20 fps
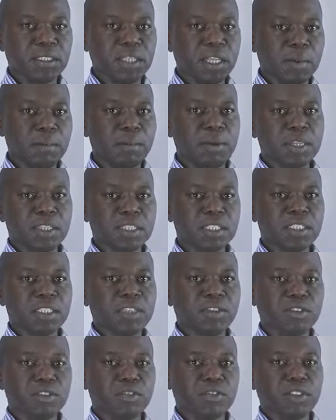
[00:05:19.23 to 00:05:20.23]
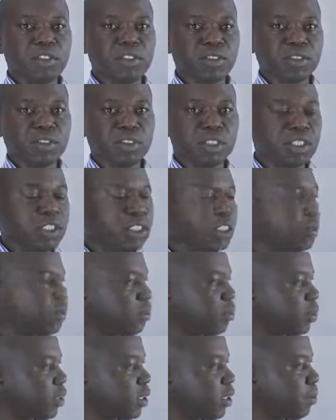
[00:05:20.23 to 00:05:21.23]
the ability of the
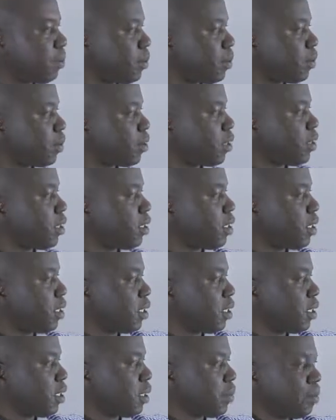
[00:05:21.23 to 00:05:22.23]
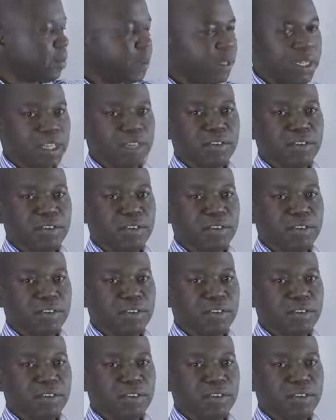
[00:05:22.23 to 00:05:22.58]
ecosystem to support the prey.